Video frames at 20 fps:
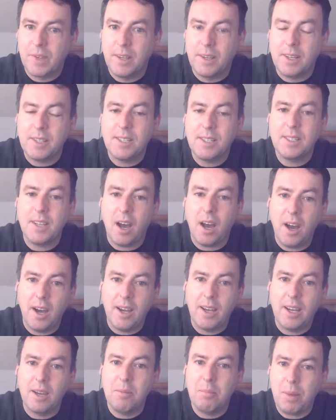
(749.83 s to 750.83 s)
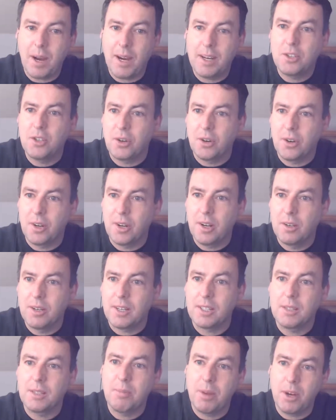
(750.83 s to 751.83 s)
And this is a high impact journal
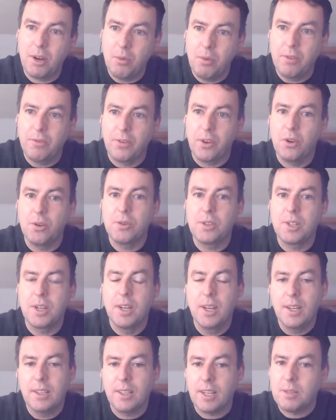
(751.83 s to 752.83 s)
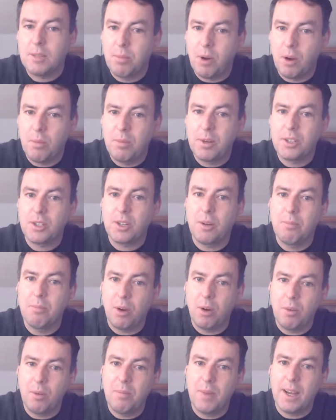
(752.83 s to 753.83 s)
that's peer reviewed, that's published on
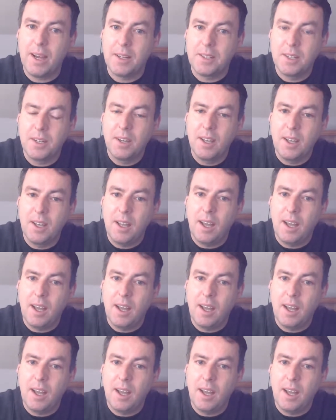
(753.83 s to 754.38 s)
PubMed.